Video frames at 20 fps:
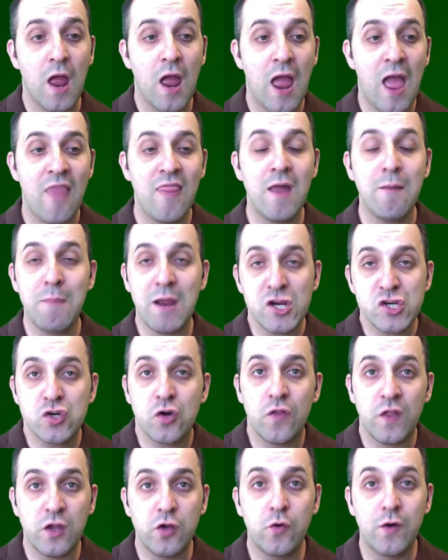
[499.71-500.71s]
And then make sure
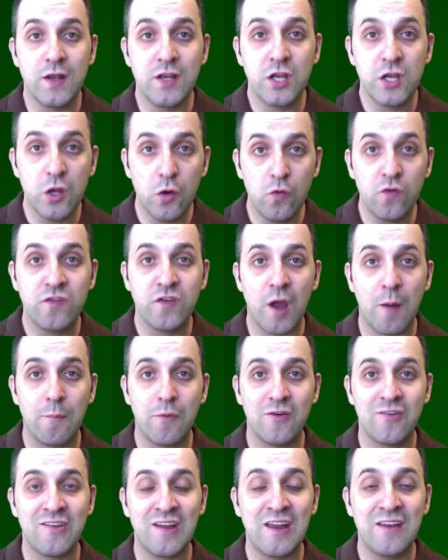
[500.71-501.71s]
that you can use
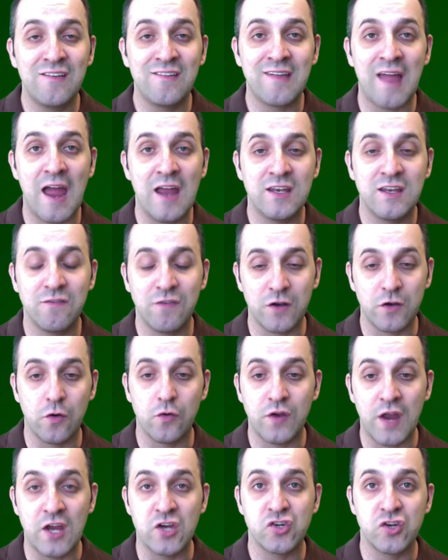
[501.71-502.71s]
numbers in scientific
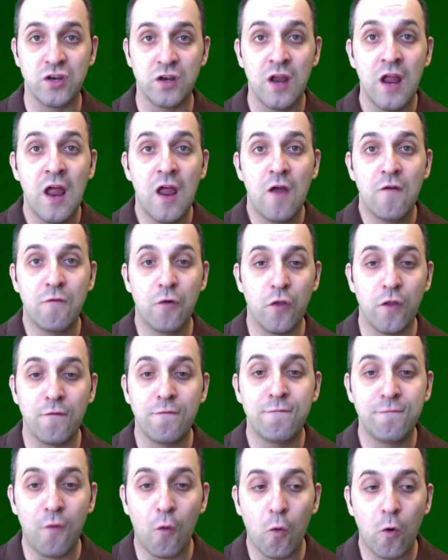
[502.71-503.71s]
notation for the
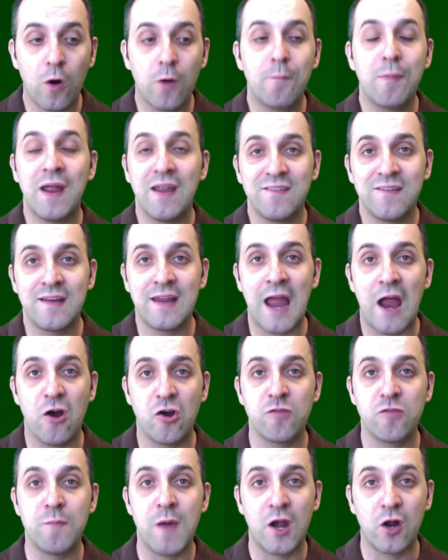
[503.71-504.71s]
four basic
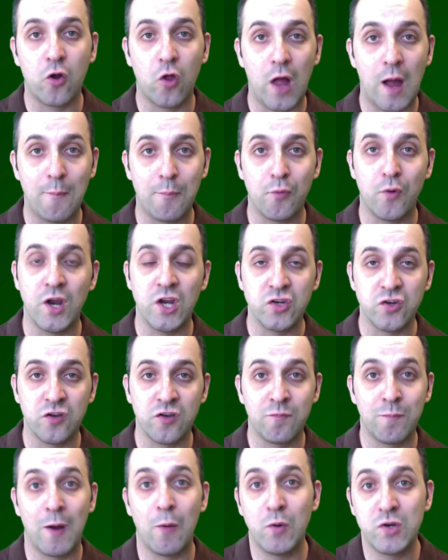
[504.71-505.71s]
arithmetical operations,
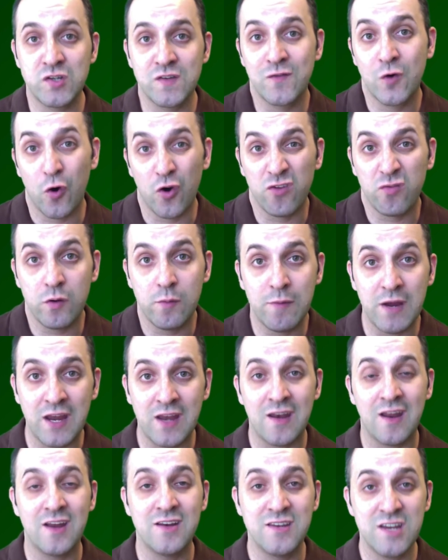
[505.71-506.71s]
by which of course we mean
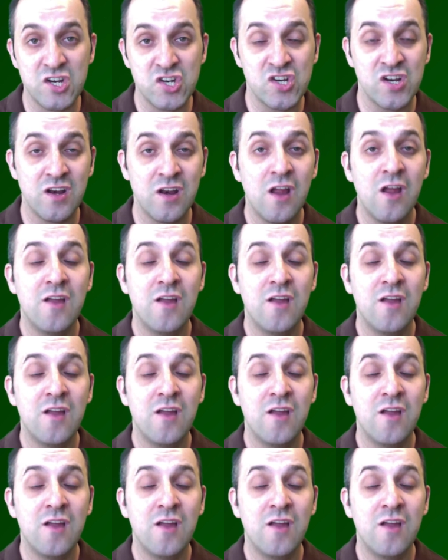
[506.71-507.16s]
addition,